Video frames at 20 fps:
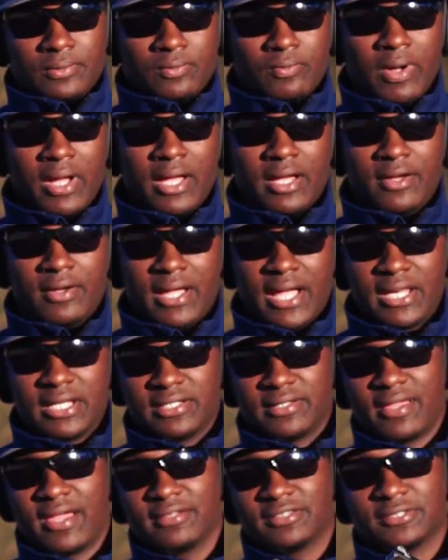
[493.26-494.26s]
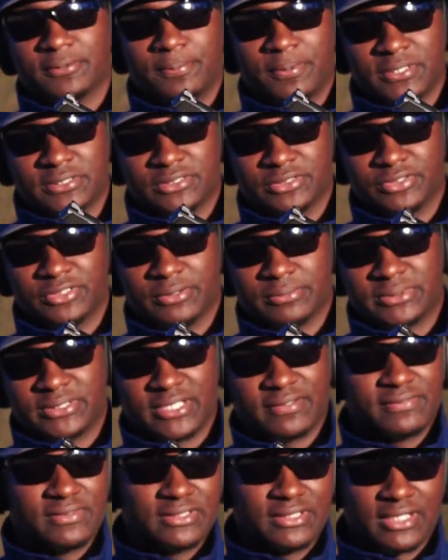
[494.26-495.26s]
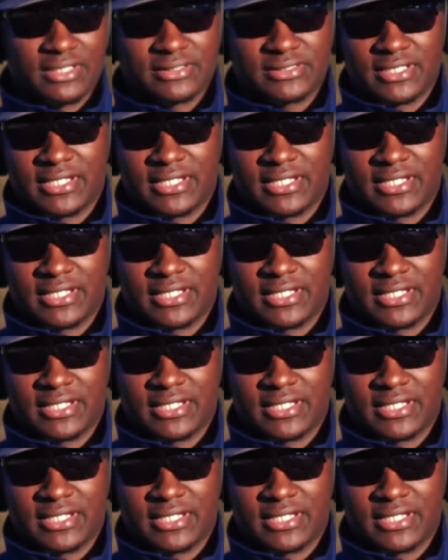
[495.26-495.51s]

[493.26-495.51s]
wow, I didn't have to press the grip safety that